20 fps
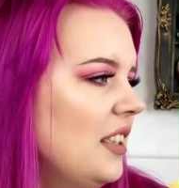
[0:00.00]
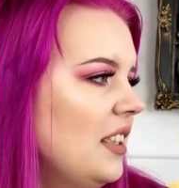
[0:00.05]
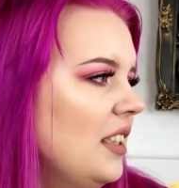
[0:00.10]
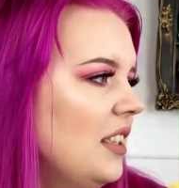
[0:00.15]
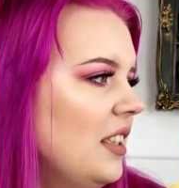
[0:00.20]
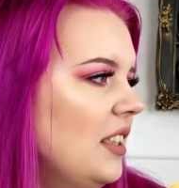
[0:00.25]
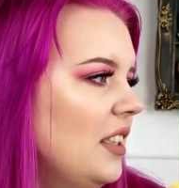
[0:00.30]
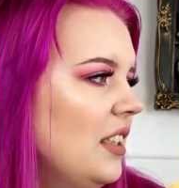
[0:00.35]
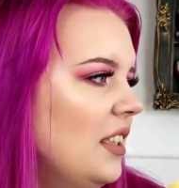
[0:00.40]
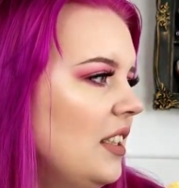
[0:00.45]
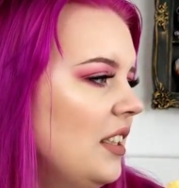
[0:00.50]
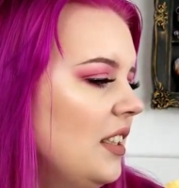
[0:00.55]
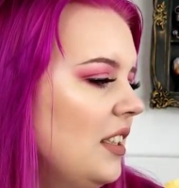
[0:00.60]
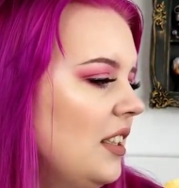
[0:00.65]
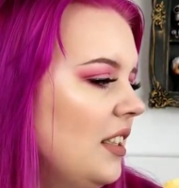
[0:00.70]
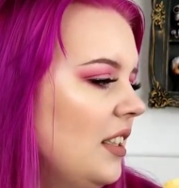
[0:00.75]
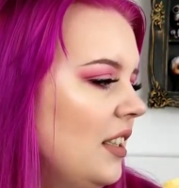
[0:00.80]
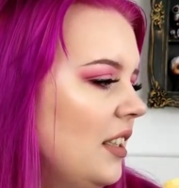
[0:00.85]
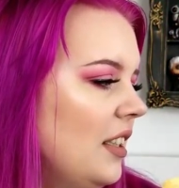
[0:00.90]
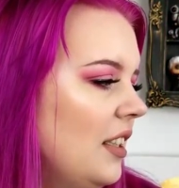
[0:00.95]

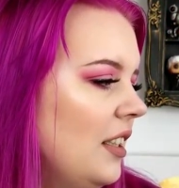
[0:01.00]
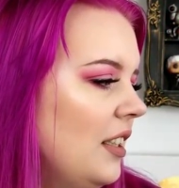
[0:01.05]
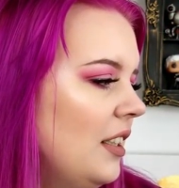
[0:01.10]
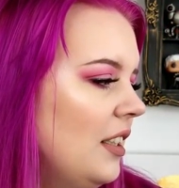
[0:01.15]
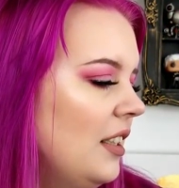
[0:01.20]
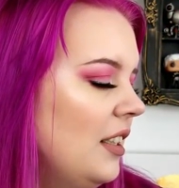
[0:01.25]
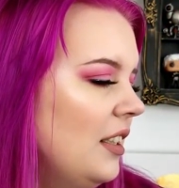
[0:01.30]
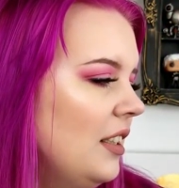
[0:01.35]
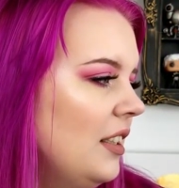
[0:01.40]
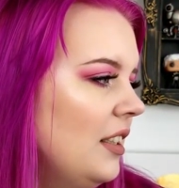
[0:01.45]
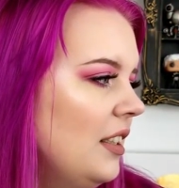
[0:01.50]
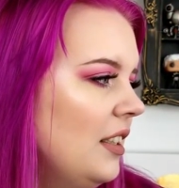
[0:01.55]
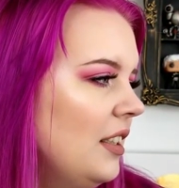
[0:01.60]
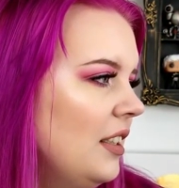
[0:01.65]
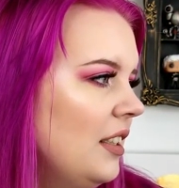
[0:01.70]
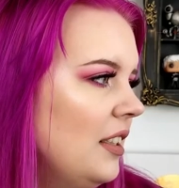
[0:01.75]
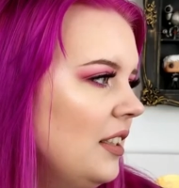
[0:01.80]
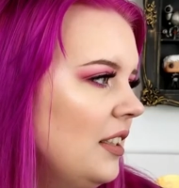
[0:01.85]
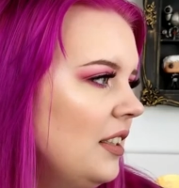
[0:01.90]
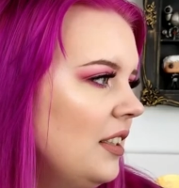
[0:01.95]

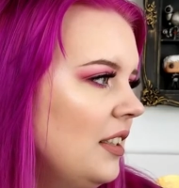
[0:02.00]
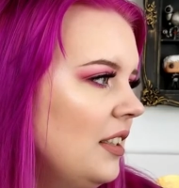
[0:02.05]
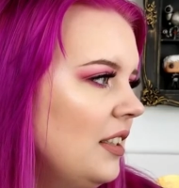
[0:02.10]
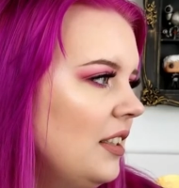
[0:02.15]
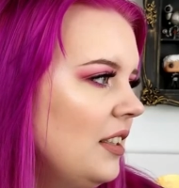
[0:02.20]
(no one is talking)